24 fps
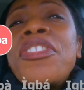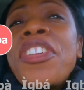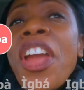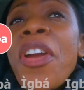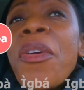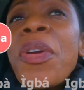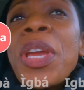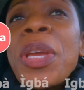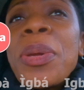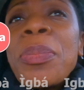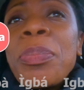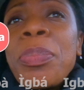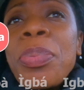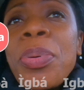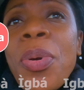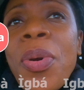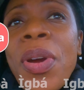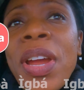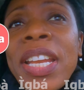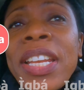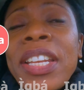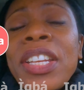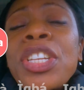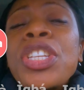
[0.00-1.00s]
very
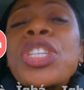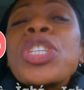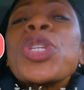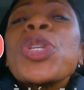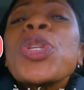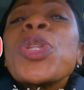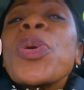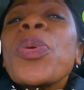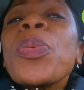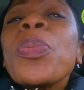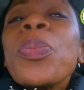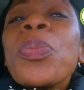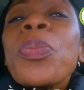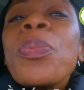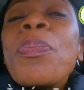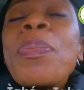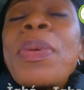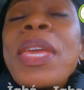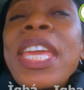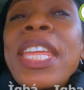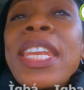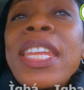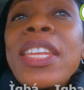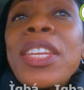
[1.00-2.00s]
important to the
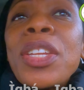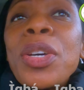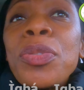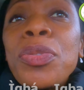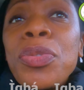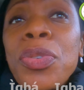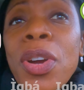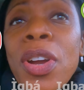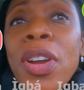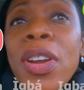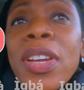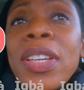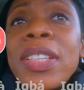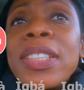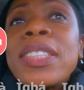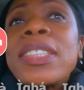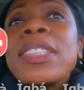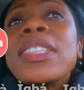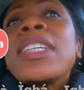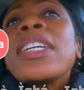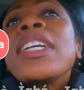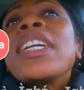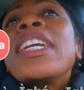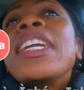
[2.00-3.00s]
meaning of
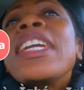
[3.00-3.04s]
words